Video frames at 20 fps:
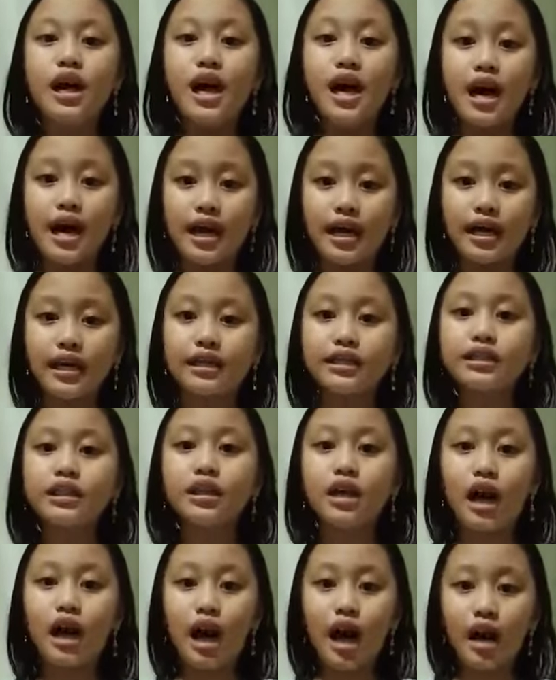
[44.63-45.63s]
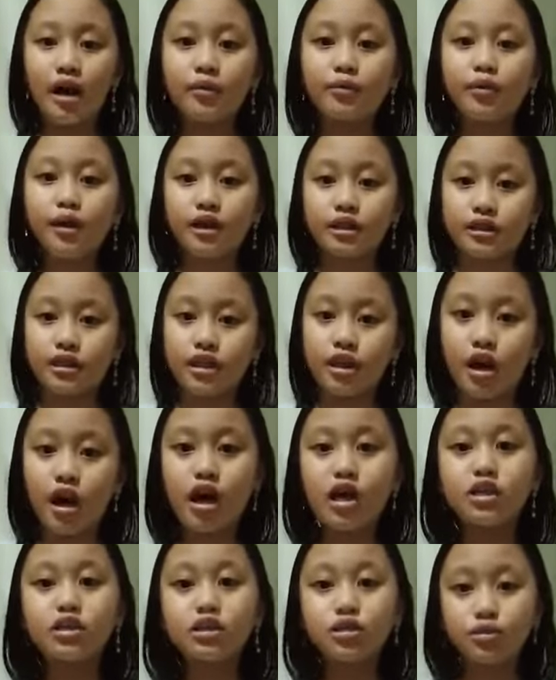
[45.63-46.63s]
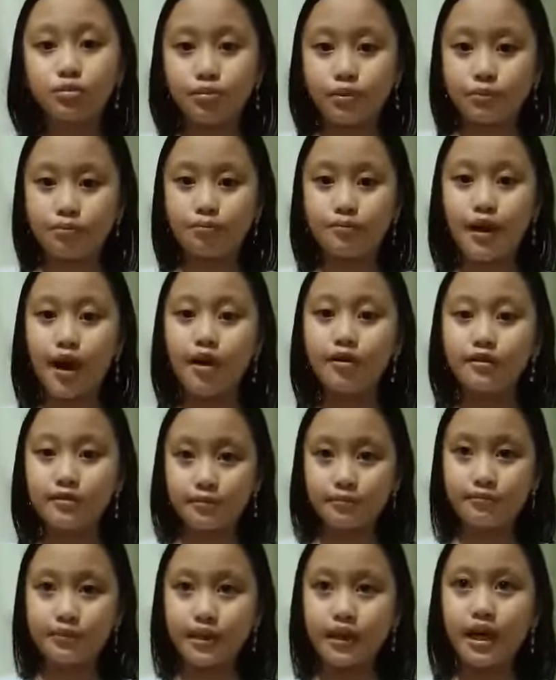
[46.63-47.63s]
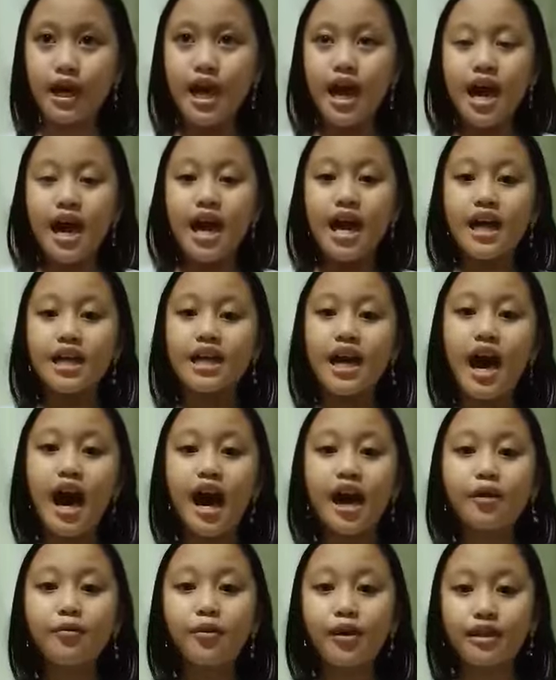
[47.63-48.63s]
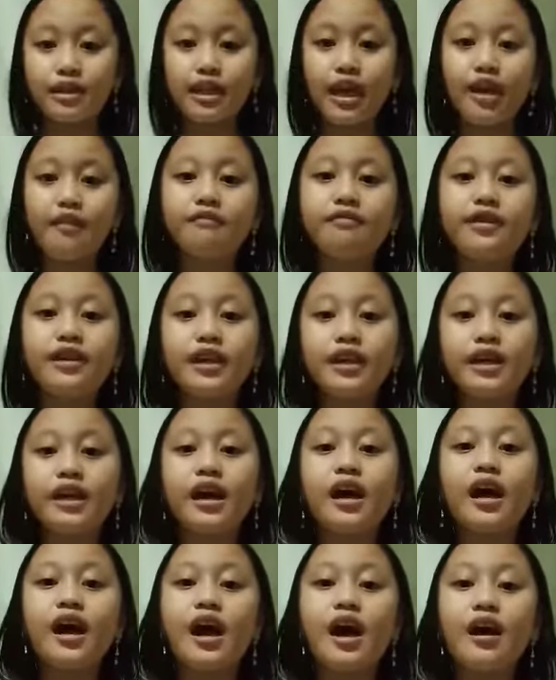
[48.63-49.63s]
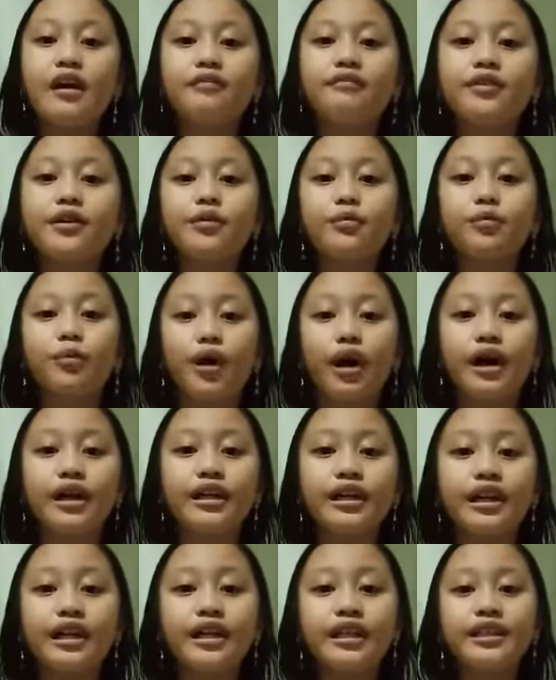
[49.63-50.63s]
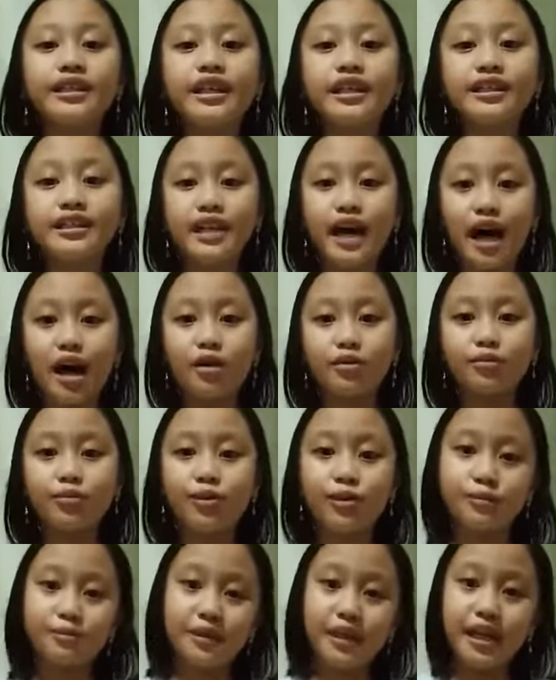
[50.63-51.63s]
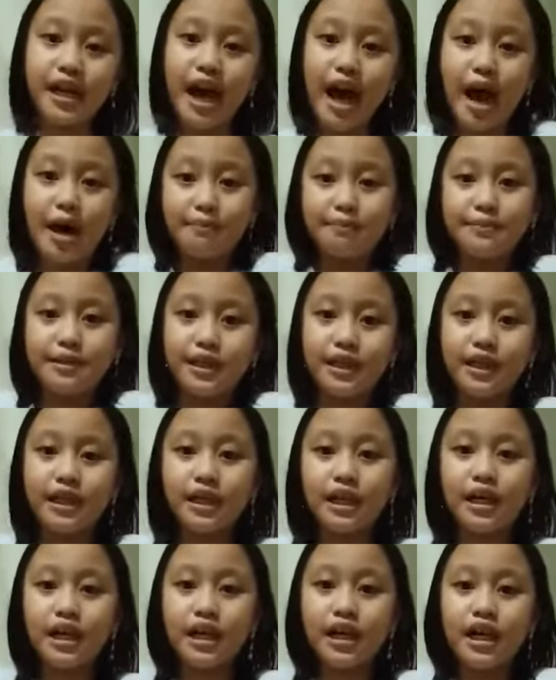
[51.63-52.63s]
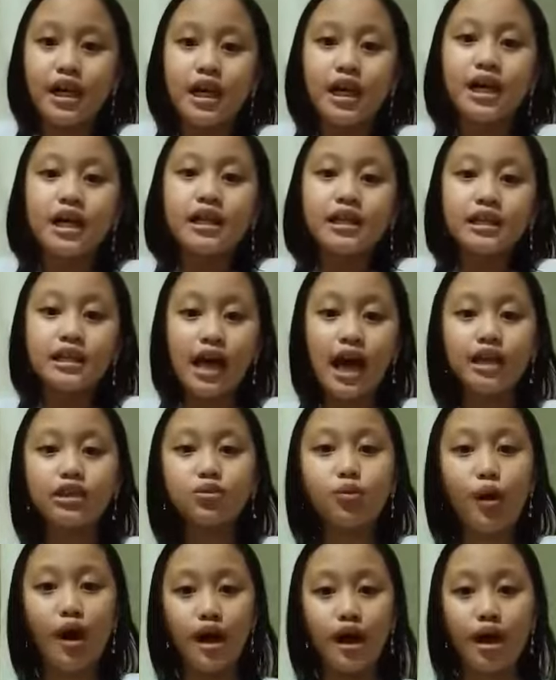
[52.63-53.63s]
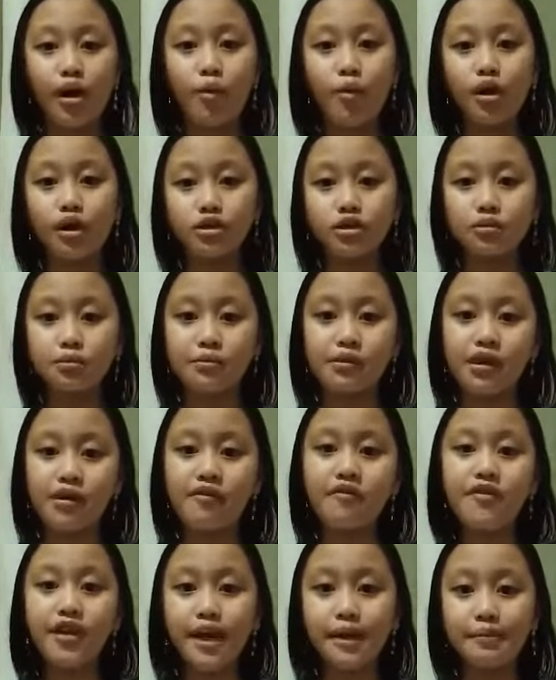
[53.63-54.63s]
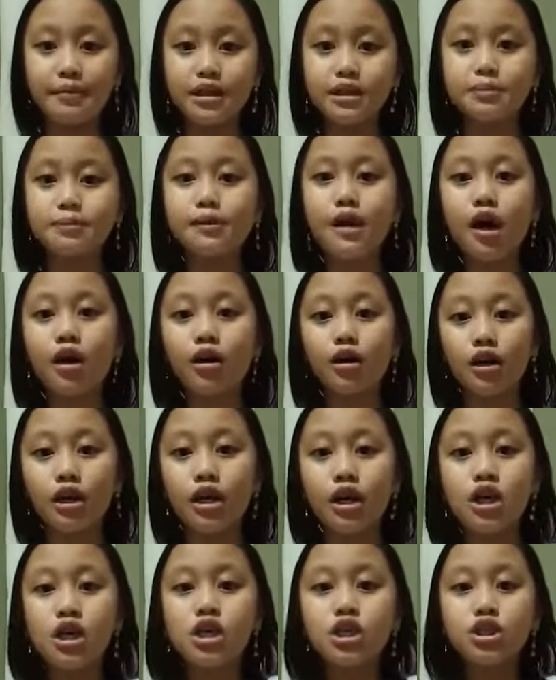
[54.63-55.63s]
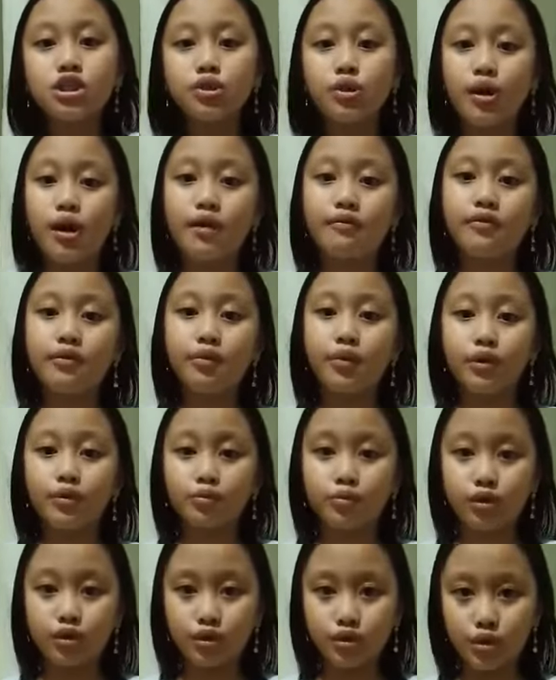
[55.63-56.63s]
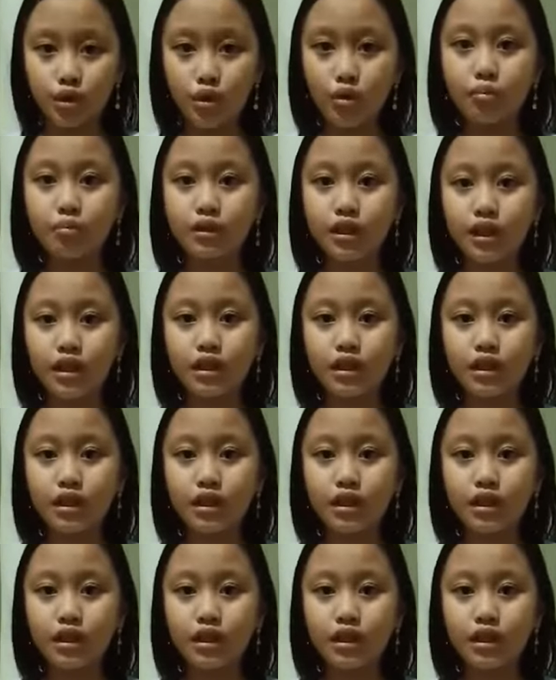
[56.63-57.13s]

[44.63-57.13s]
And I want God to be proud of me. And I want every everyone in the town will be happy. That's why I want to be a famous blogger so everyone will know me